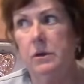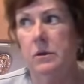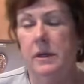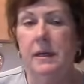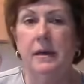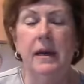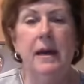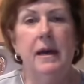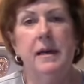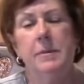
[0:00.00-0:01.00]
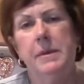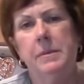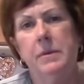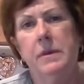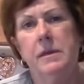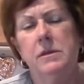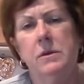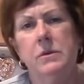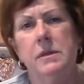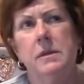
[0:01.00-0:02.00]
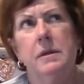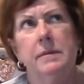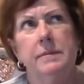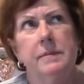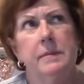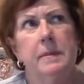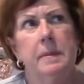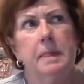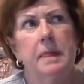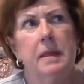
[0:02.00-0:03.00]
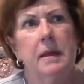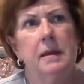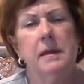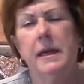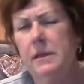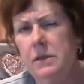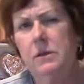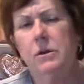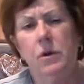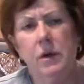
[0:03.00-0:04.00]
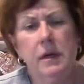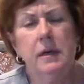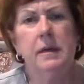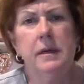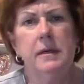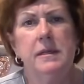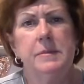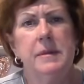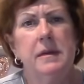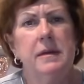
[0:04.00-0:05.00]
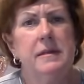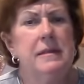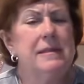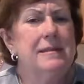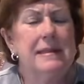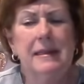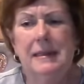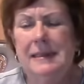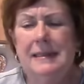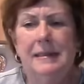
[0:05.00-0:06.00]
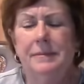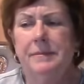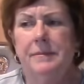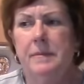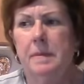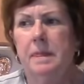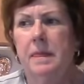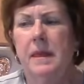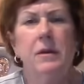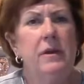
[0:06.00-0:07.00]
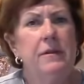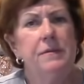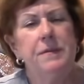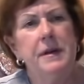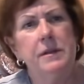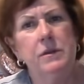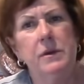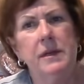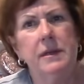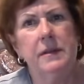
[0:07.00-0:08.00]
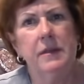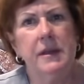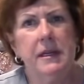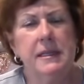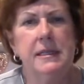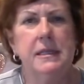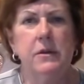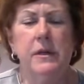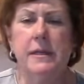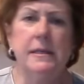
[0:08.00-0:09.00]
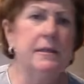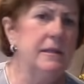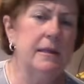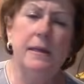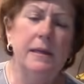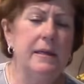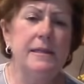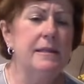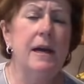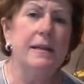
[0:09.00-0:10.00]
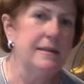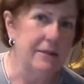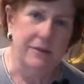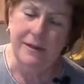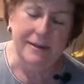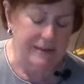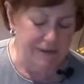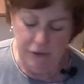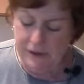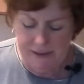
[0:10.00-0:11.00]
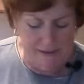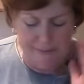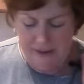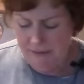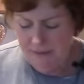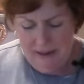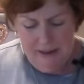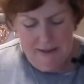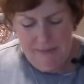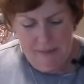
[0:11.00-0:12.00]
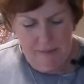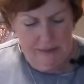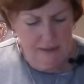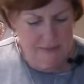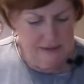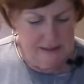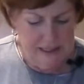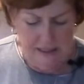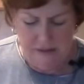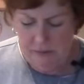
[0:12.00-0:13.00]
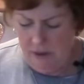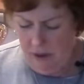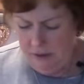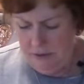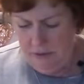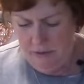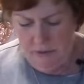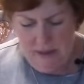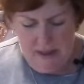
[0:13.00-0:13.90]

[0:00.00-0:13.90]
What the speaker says: cooking. I mean, people that don't like to cook, it's because they don't have fun doing it. They think it's serious, and it's not serious. Cooking, I mean, people make mistakes, we all do,